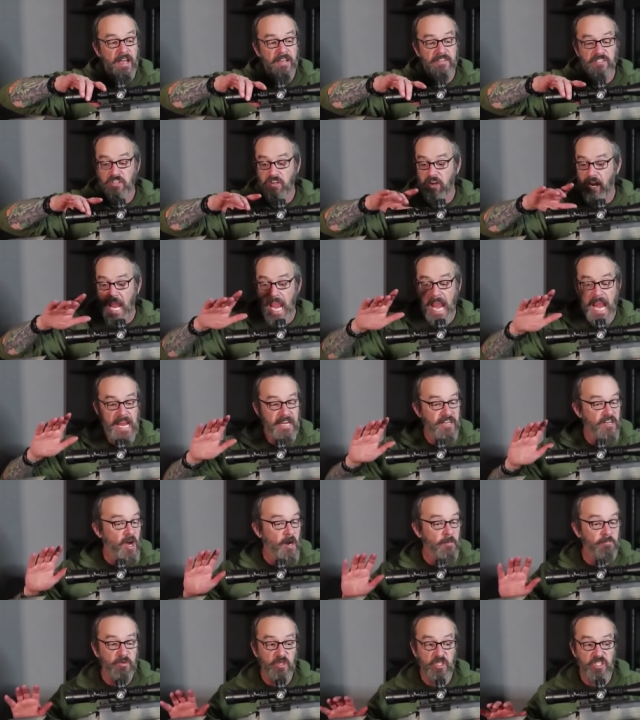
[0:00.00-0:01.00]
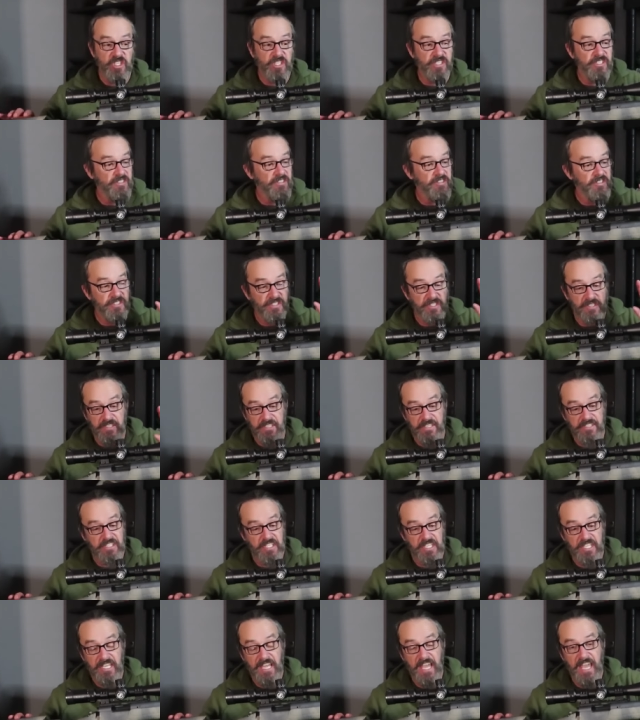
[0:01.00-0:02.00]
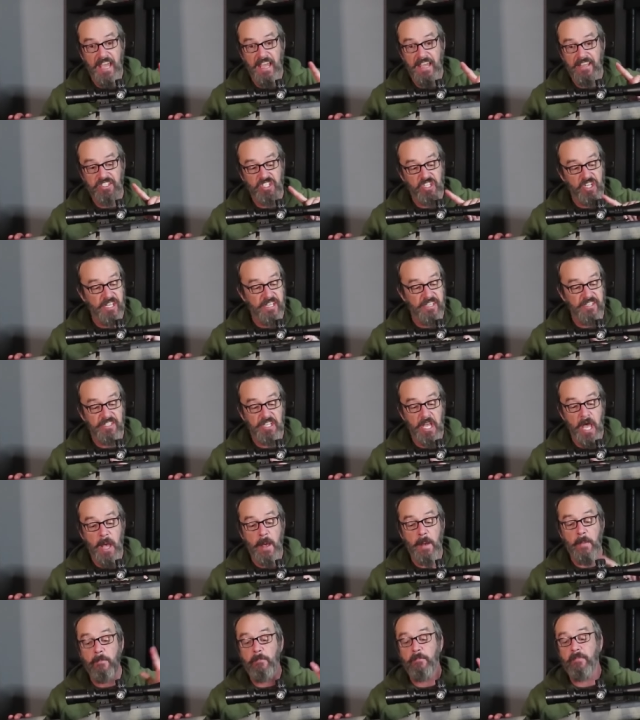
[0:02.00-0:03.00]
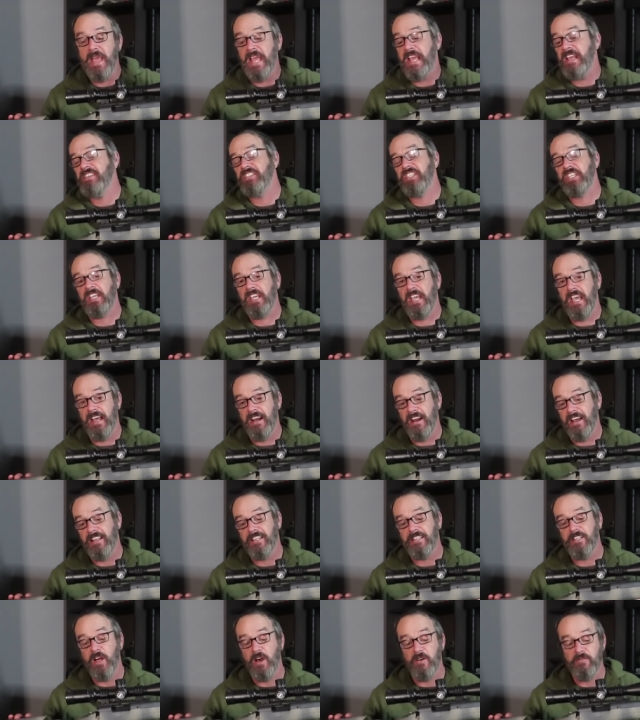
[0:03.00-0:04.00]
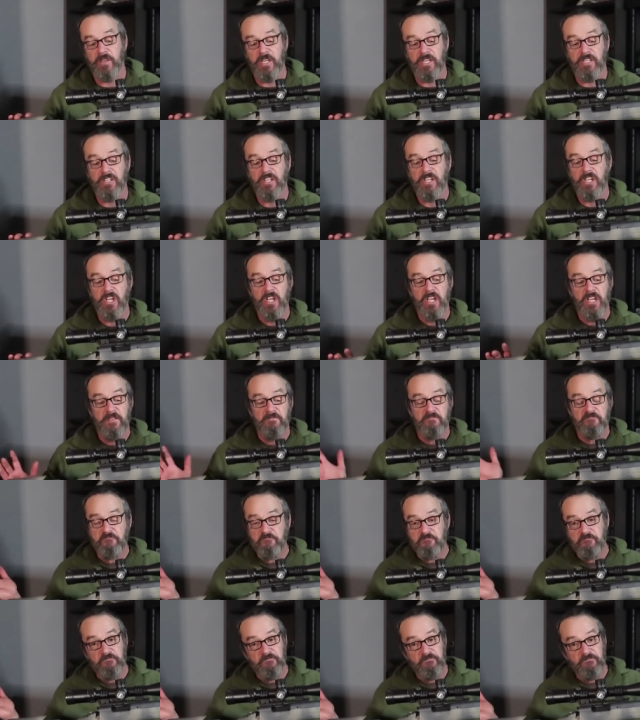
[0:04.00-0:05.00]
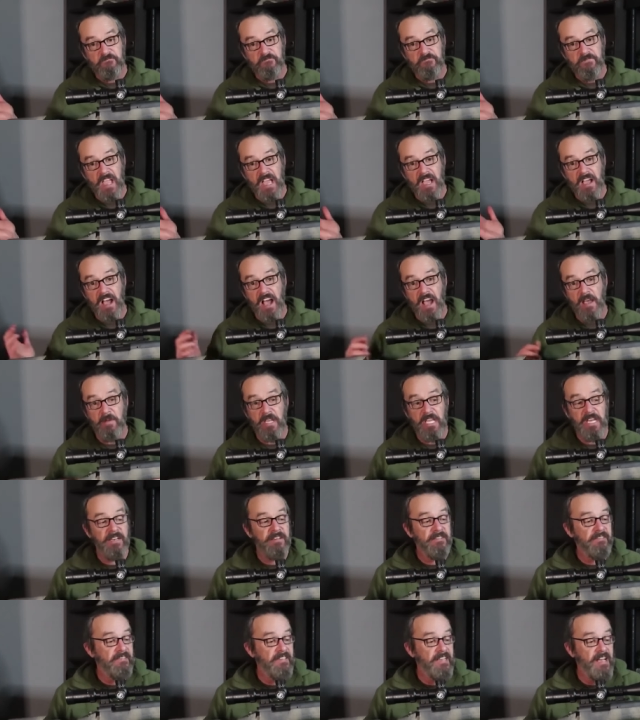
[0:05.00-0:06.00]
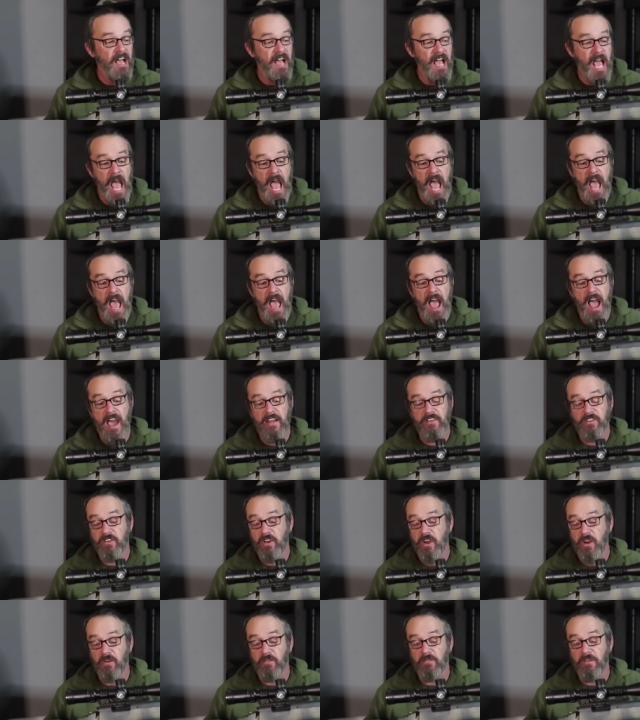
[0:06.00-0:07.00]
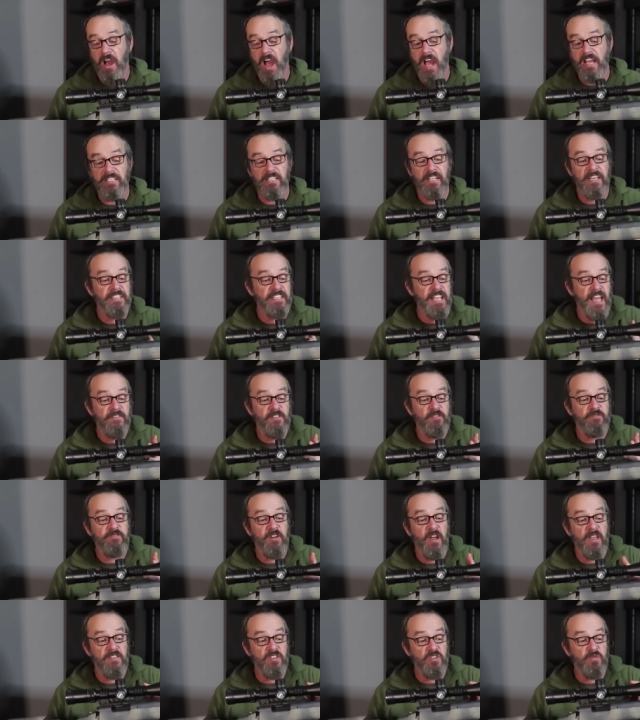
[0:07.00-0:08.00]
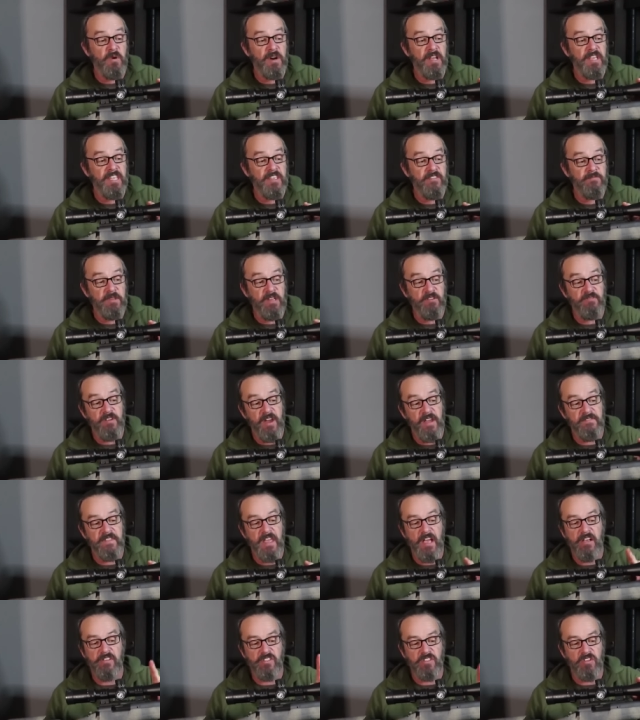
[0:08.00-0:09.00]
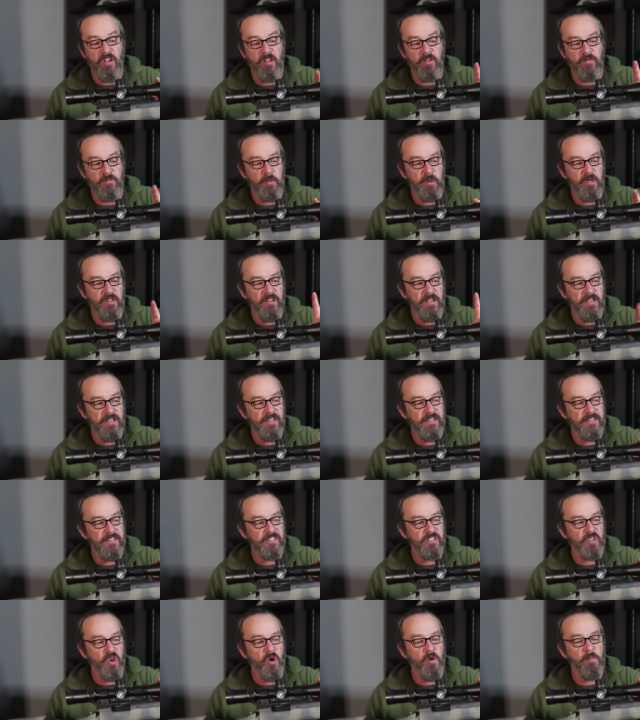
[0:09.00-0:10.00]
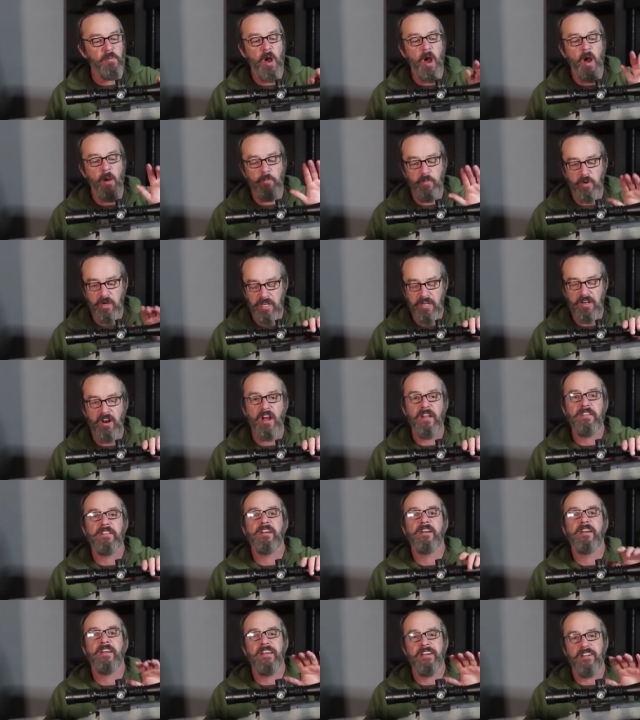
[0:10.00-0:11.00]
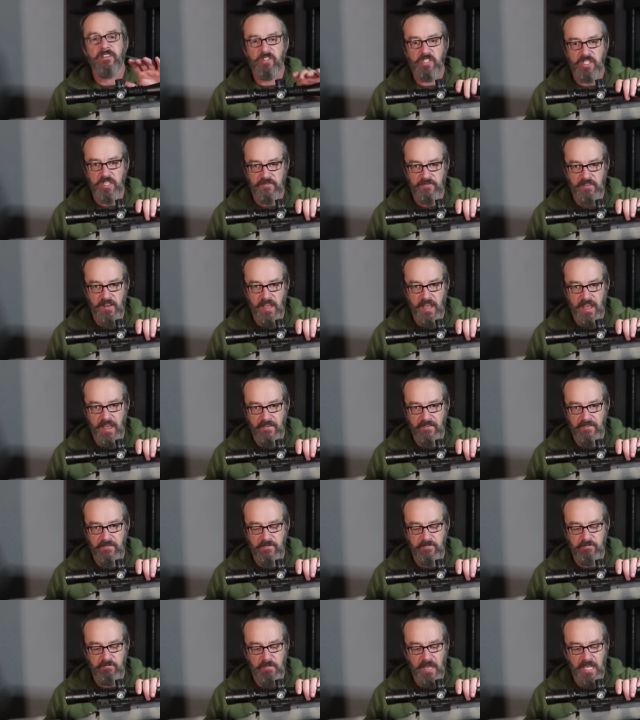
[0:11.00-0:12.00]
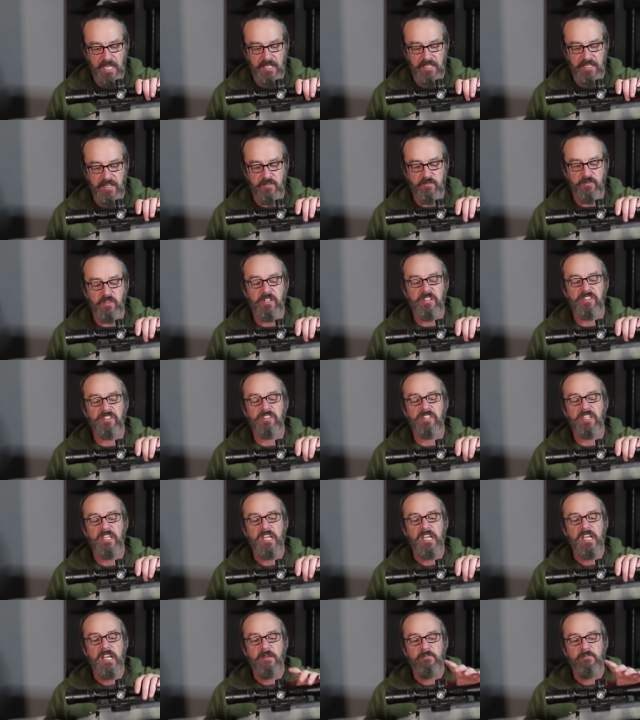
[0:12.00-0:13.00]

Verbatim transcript: guys are hating on Bushnells, this Engage is amazing and I love it. I mean, I, I don't know. I'd like to have a five. You want to give me a five thousand dollar uh, scope? I'll put it on there and I'll see if I have make a difference.